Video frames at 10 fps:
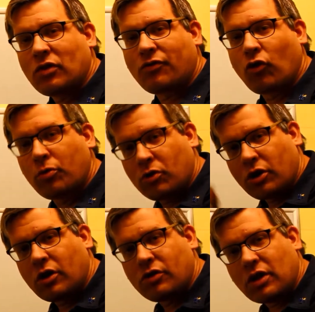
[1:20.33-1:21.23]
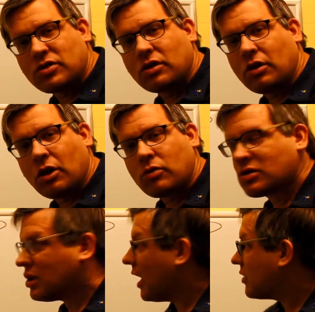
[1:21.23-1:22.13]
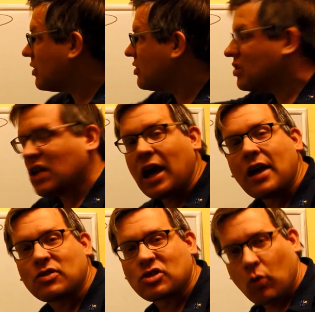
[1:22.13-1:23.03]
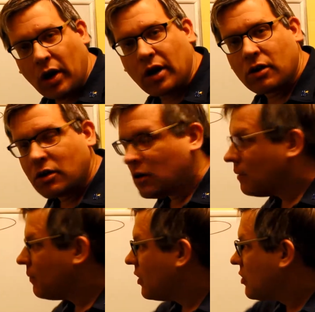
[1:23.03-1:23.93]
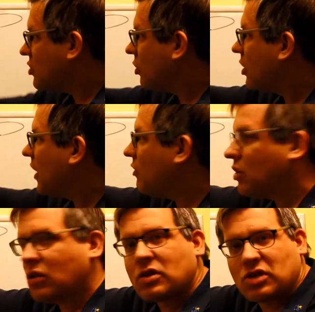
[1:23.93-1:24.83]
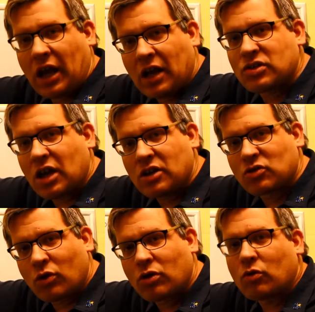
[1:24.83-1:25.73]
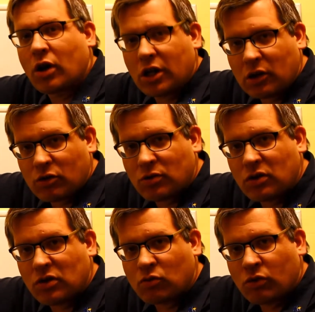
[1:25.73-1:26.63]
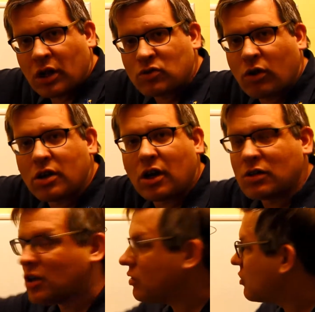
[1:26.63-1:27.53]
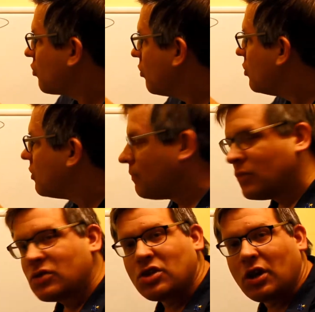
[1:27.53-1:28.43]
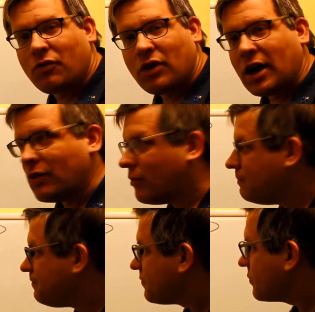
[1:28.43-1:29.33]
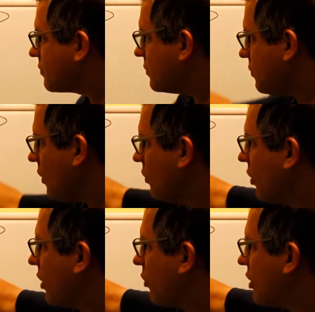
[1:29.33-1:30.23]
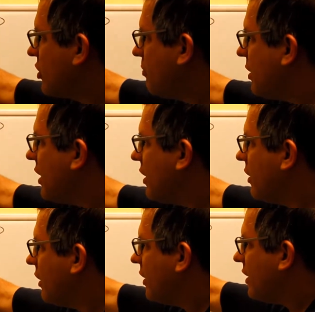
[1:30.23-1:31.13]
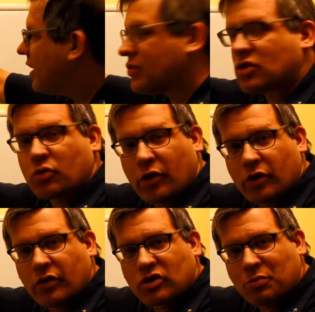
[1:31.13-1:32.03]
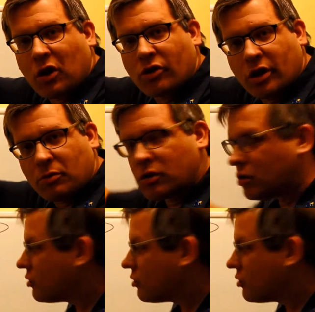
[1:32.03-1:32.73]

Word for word: The formula that's in the notes has this as A squared. So they're giving you this as A squared already, which means that's why you got to take the square root to get 5. Likewise, the B is the square root of the smaller number.